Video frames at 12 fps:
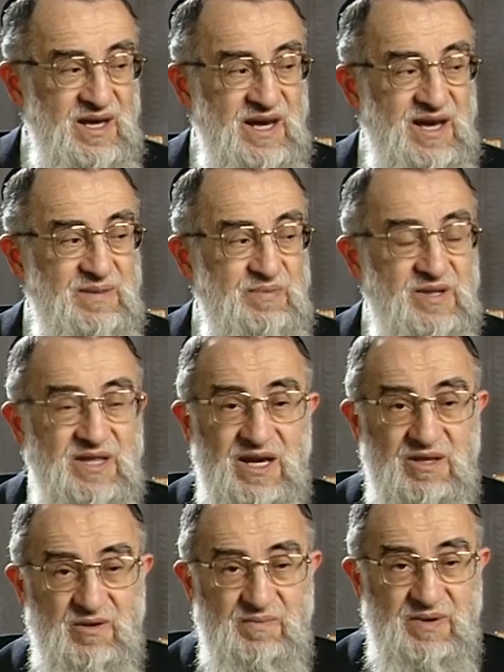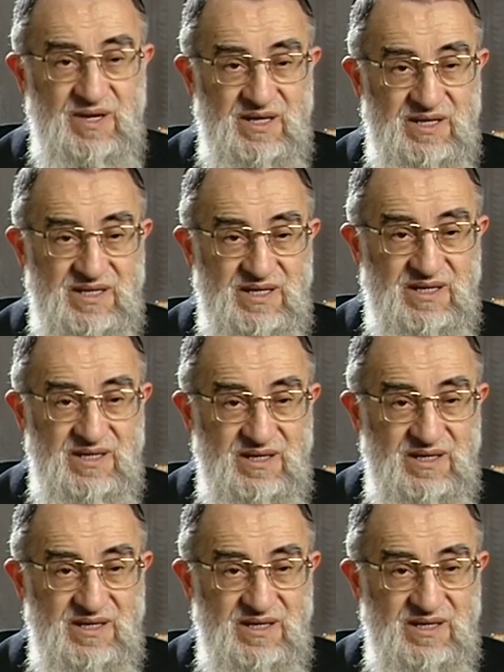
and potato peels.